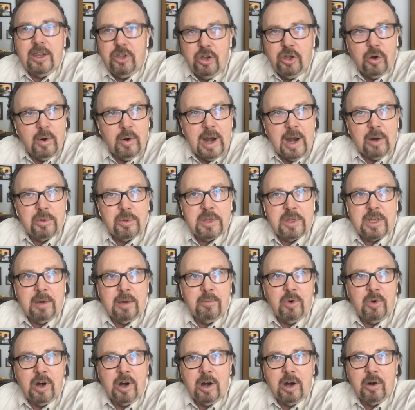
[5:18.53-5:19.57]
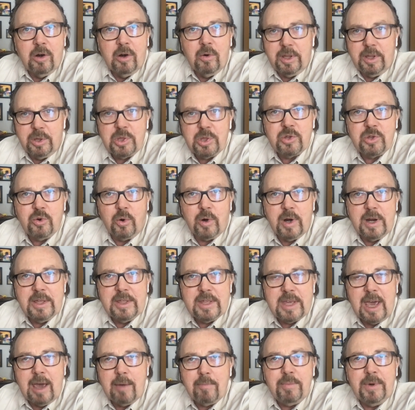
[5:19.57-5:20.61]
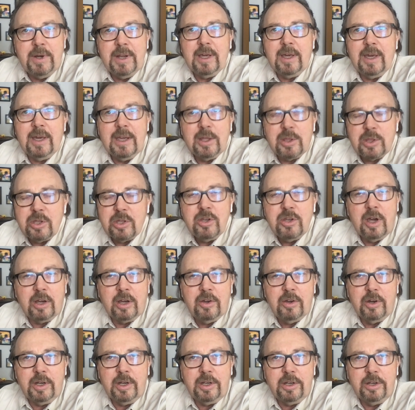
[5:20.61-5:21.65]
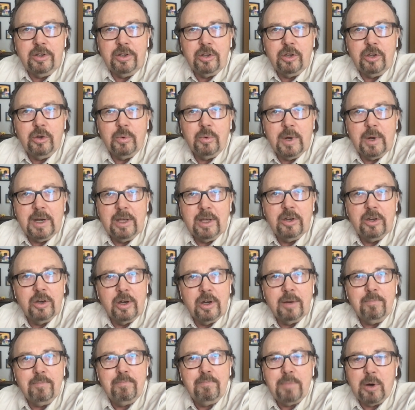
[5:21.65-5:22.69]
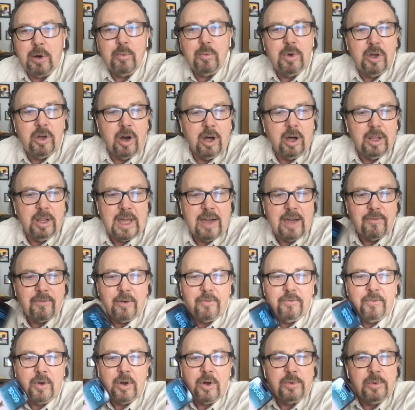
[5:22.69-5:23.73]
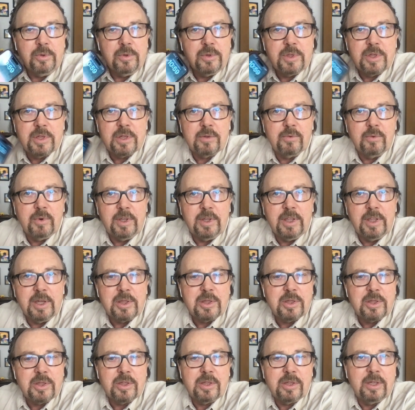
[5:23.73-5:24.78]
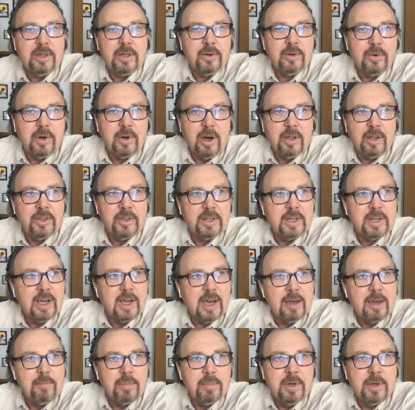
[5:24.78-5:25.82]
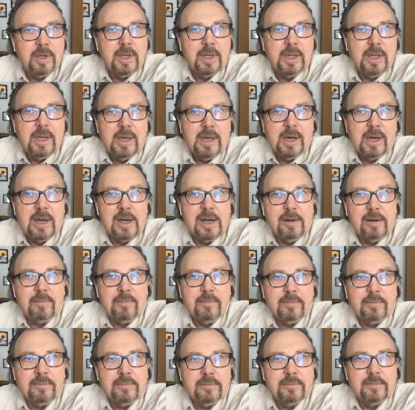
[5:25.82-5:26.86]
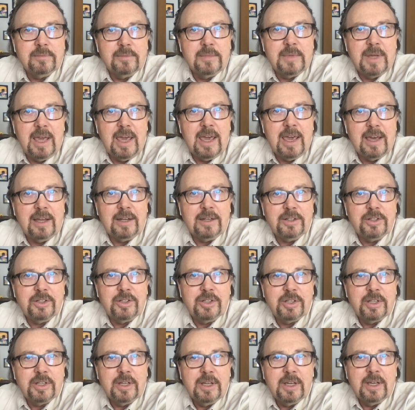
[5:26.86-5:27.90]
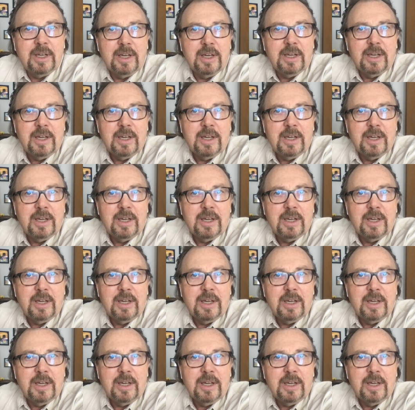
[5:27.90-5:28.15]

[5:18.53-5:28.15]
and you're out somewhere where the story's happening, it's not going to do you any good. But we all have our phones with us, all the time. And